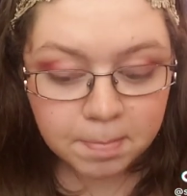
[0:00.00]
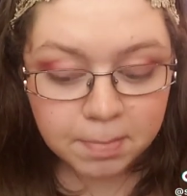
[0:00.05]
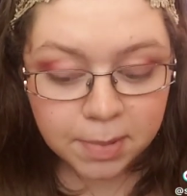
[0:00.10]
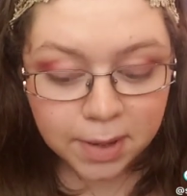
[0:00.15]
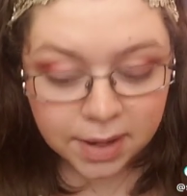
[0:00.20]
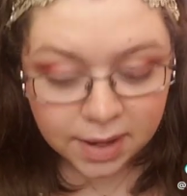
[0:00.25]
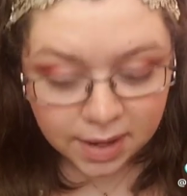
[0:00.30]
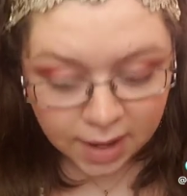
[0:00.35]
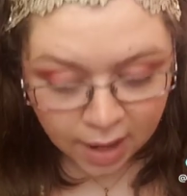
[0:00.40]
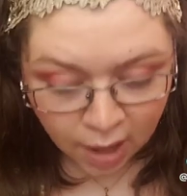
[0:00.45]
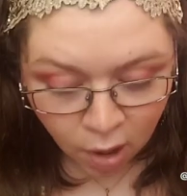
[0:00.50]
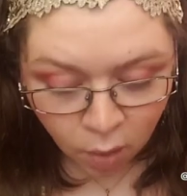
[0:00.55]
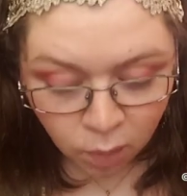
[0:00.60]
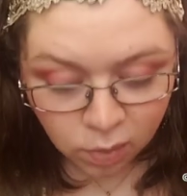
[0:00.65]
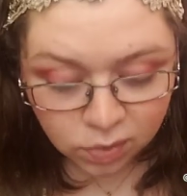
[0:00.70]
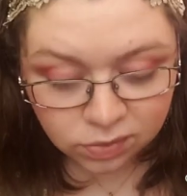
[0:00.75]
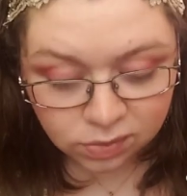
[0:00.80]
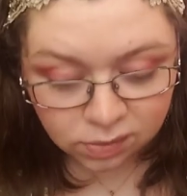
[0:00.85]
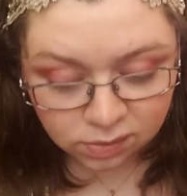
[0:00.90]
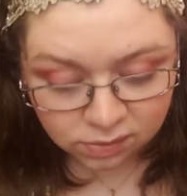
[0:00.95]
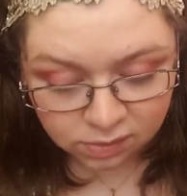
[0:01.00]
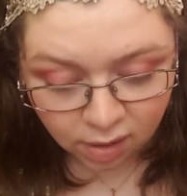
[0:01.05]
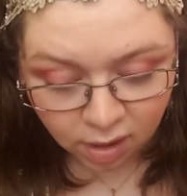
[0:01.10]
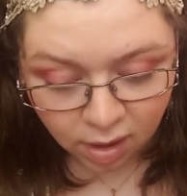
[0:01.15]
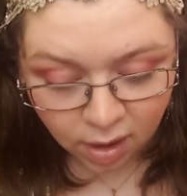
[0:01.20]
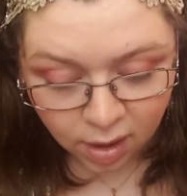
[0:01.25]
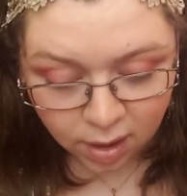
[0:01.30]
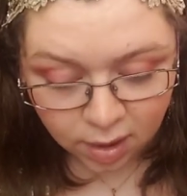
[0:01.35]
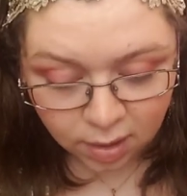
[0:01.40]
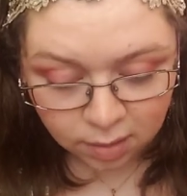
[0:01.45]
But now is the
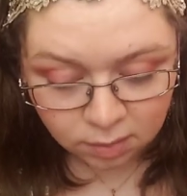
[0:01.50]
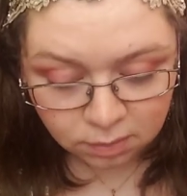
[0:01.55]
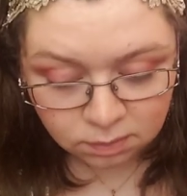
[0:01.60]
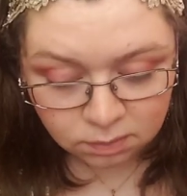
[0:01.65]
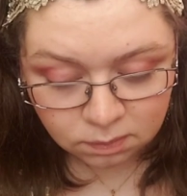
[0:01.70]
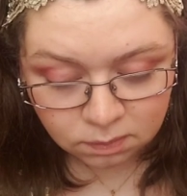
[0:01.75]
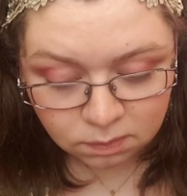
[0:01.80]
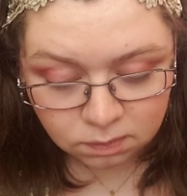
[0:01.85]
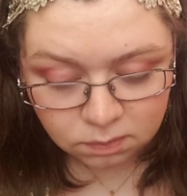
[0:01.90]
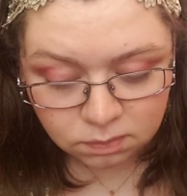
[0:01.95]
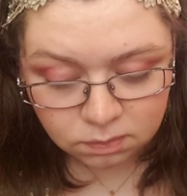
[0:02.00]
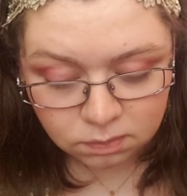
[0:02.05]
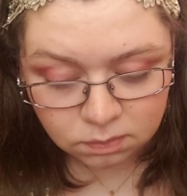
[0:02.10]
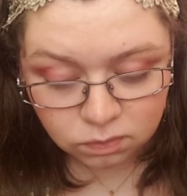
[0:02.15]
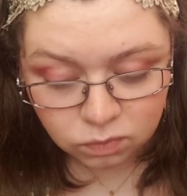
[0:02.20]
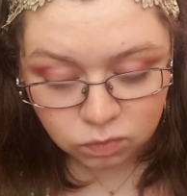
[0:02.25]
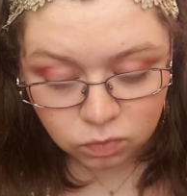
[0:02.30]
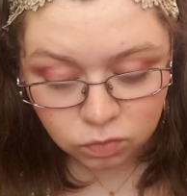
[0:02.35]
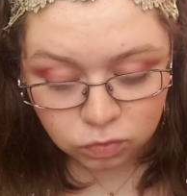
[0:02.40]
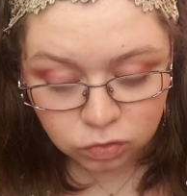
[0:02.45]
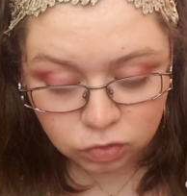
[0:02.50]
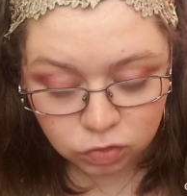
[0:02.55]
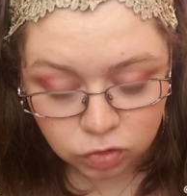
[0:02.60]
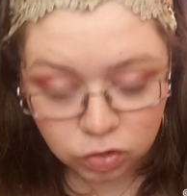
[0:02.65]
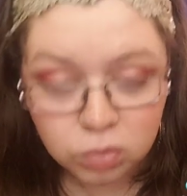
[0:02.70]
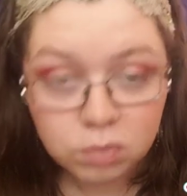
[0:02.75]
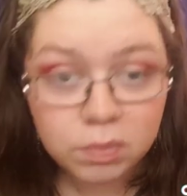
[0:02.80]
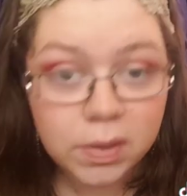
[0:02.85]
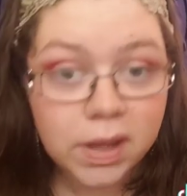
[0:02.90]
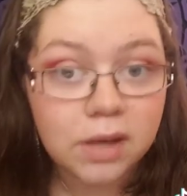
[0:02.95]
time
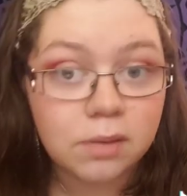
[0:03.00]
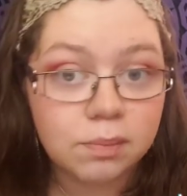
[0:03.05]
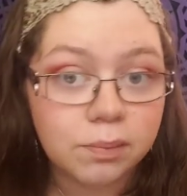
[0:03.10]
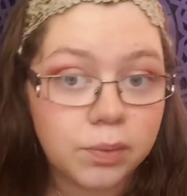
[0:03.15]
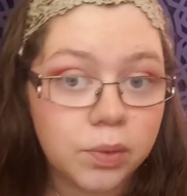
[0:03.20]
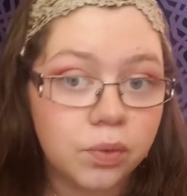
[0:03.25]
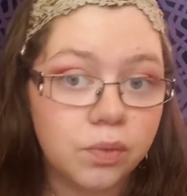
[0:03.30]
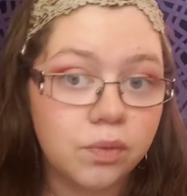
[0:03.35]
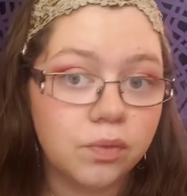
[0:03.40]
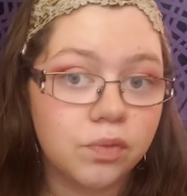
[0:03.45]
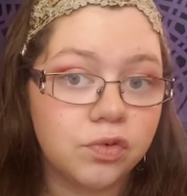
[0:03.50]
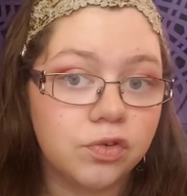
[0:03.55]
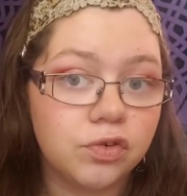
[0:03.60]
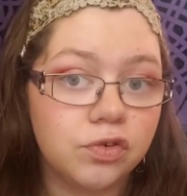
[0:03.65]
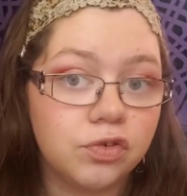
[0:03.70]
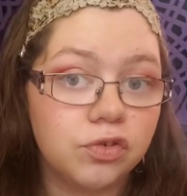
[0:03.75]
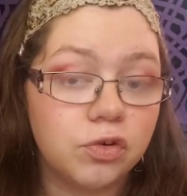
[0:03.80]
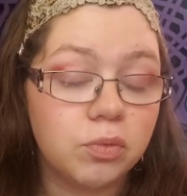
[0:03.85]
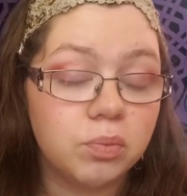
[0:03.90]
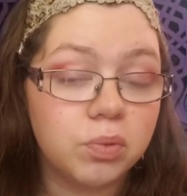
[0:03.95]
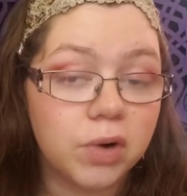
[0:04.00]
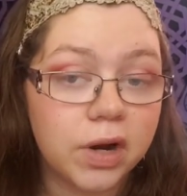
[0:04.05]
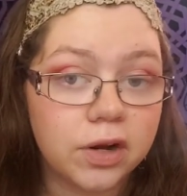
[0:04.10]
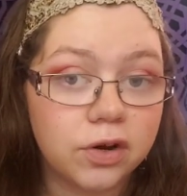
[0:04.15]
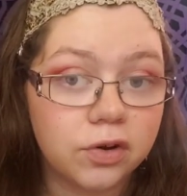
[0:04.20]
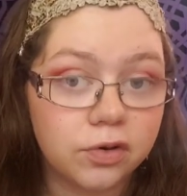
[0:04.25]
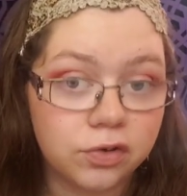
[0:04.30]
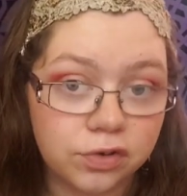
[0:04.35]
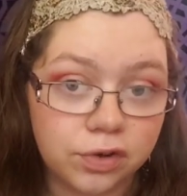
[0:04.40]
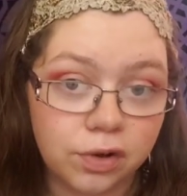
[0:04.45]
to make moves to
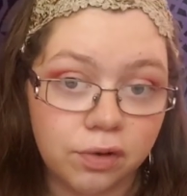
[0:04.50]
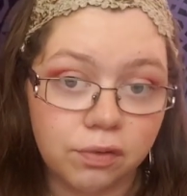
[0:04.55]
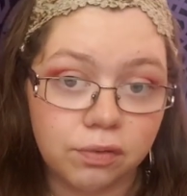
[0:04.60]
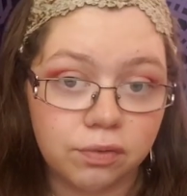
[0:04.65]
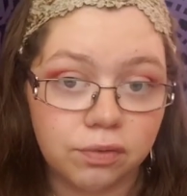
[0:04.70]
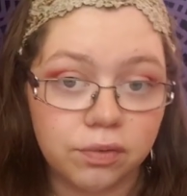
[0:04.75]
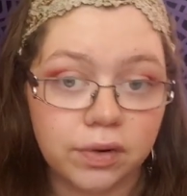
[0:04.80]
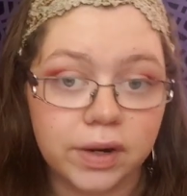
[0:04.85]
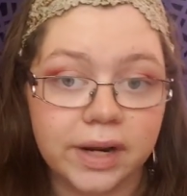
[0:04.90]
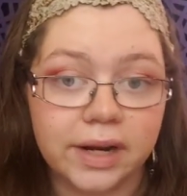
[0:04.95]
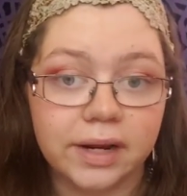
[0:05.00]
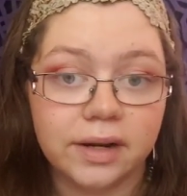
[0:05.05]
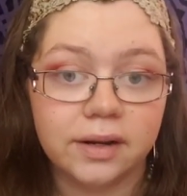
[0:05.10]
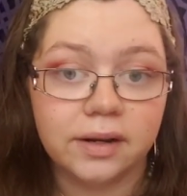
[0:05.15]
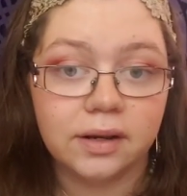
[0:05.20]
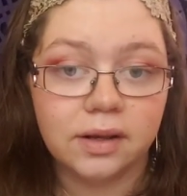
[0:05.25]
break yourself free,